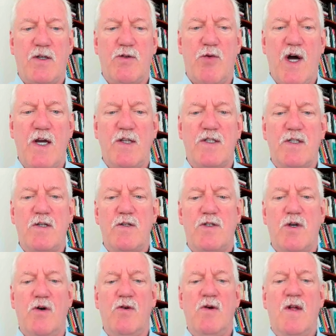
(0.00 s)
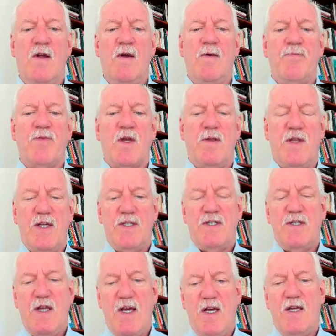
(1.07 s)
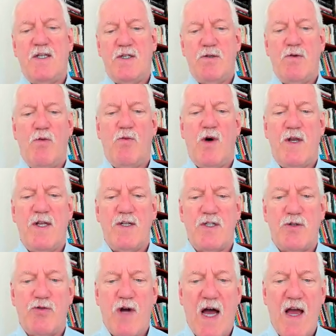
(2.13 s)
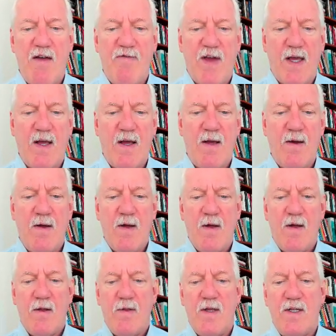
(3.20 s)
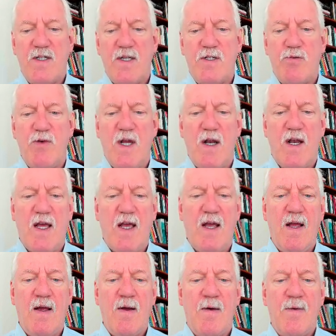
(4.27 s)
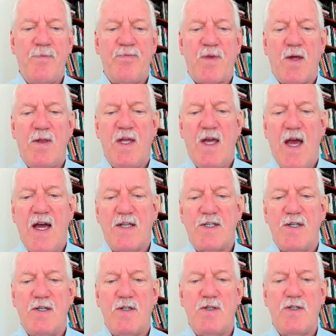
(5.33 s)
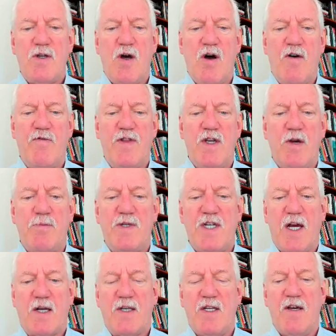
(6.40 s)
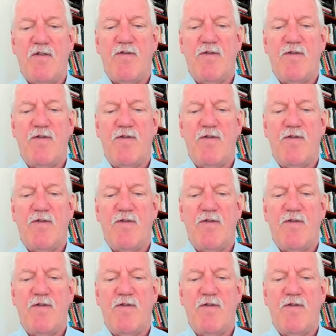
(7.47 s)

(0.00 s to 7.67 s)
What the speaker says: twice. So this is what is driving, this is really the essence of the objective,